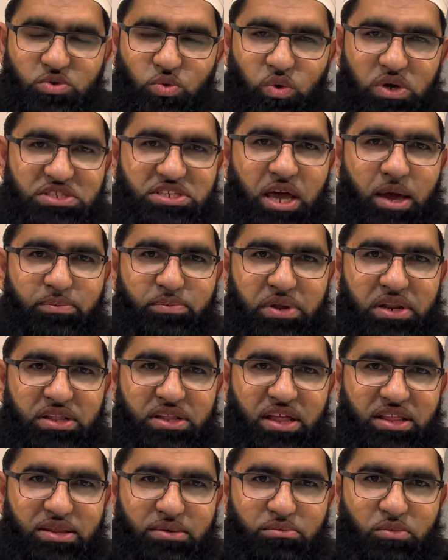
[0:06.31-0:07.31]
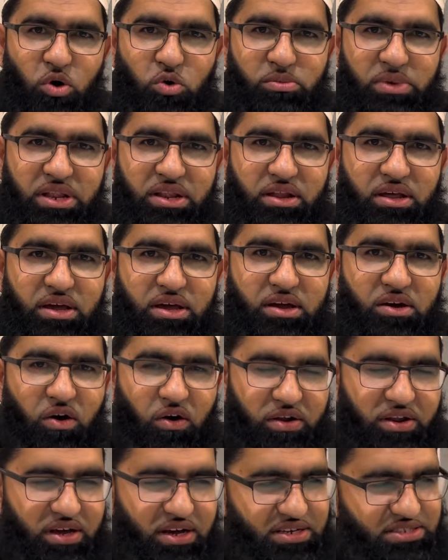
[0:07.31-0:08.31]
to what's happening at the moment
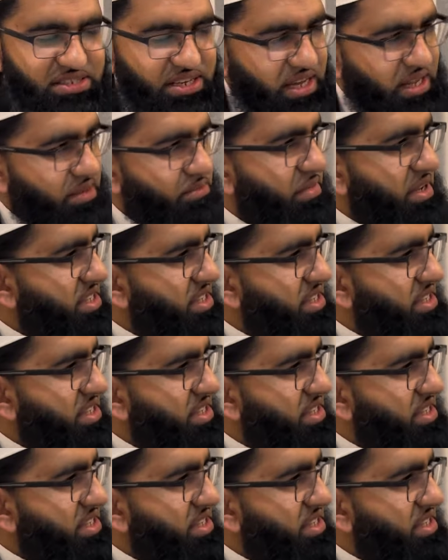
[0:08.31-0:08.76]
on her side.